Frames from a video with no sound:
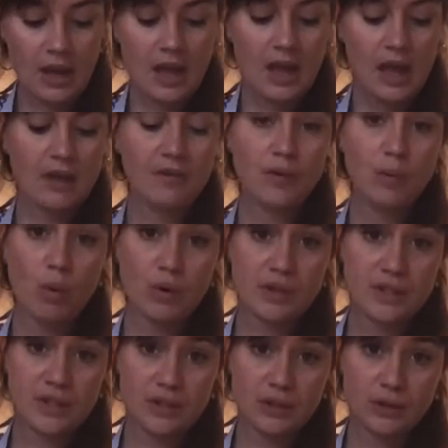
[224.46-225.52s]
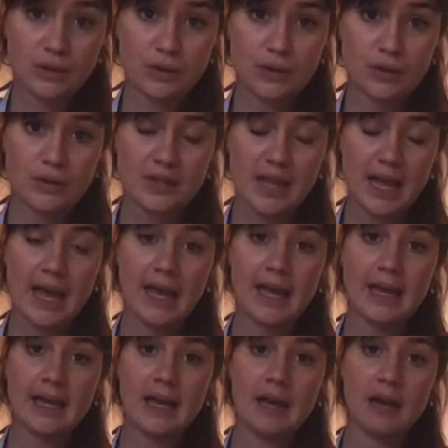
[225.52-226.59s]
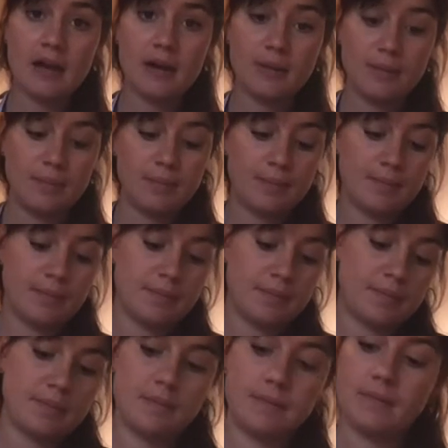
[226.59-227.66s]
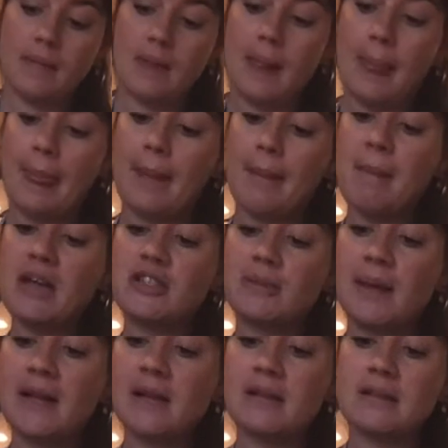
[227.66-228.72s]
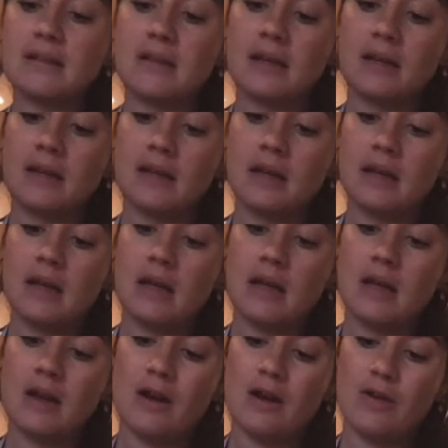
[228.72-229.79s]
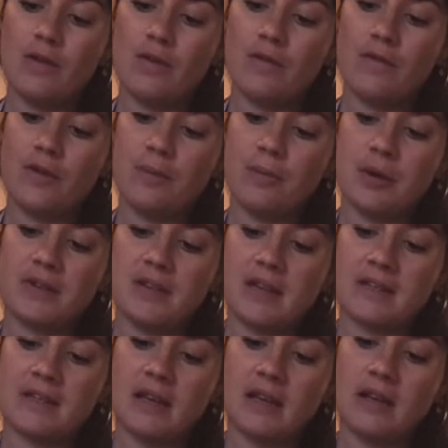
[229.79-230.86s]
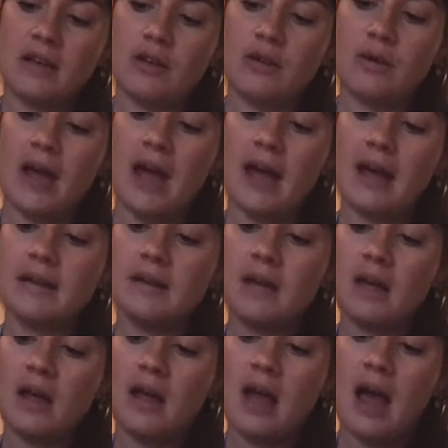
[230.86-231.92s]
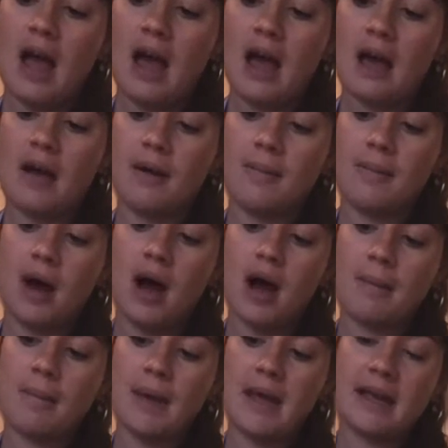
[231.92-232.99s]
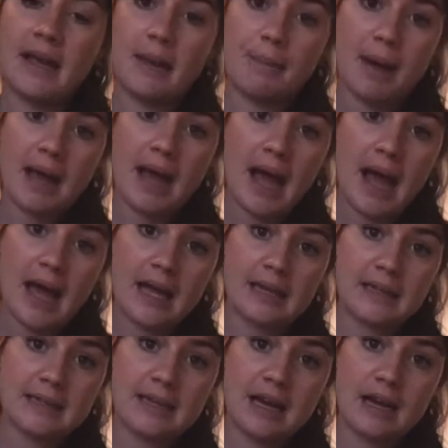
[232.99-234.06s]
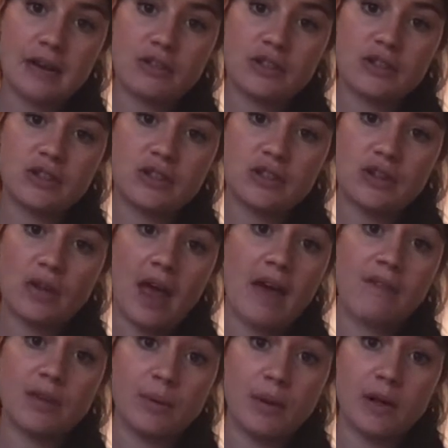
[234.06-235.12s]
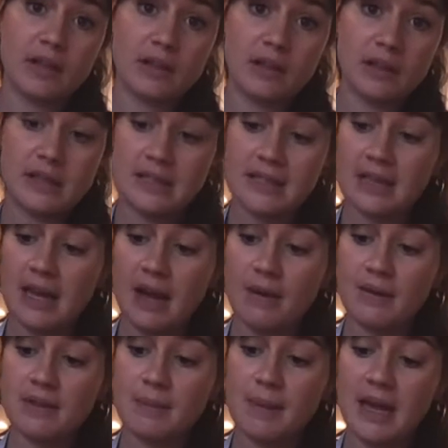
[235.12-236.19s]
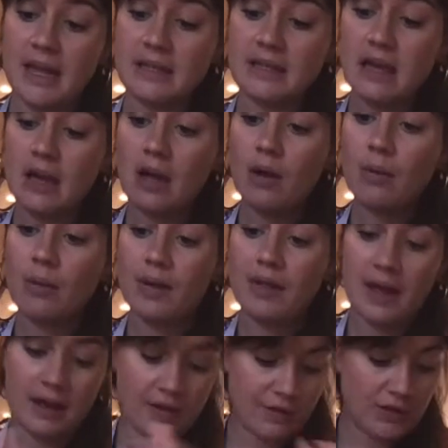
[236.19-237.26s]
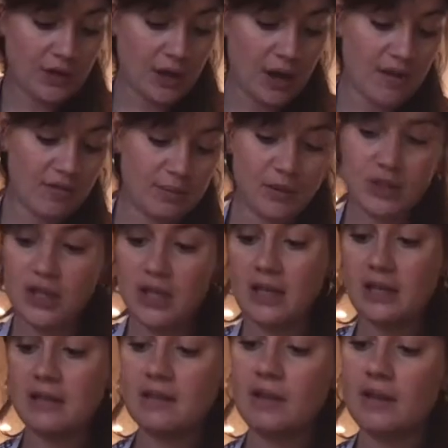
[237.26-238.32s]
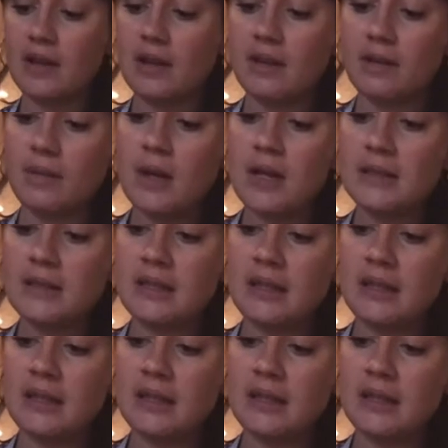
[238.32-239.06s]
If you wanted to use a Magimix or a food processor, you can. I'm making it by hand now, just so that everyone can see how it's made. Without, if you don't have a machine, it's not the end of the world.